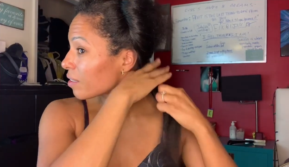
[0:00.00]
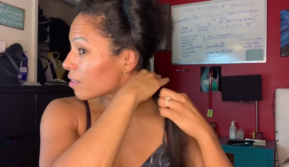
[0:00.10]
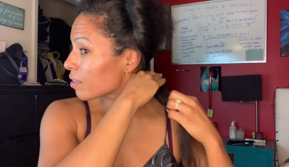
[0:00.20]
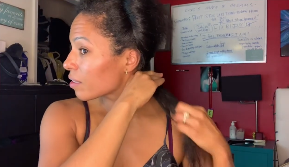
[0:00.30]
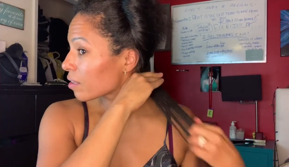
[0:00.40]

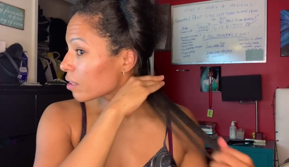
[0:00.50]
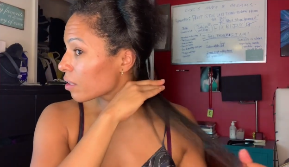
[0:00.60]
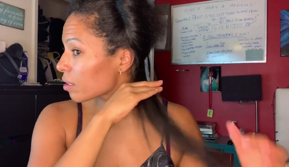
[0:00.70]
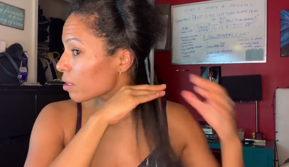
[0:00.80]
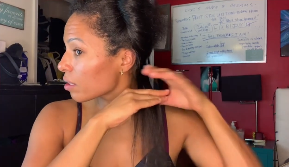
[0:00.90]

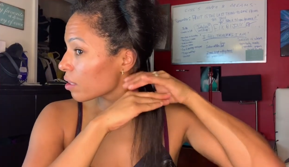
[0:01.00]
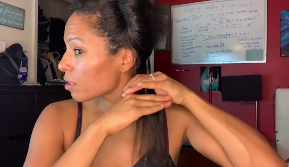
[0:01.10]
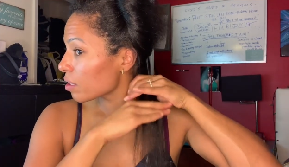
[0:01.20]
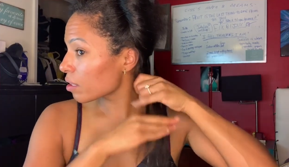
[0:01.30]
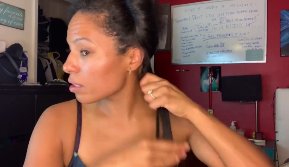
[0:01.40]

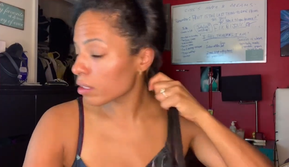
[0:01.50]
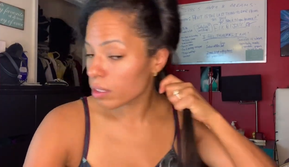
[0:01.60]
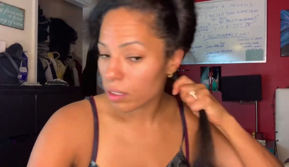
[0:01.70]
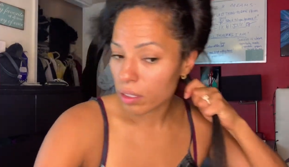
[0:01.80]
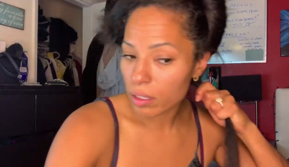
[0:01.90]
Nobody speaks.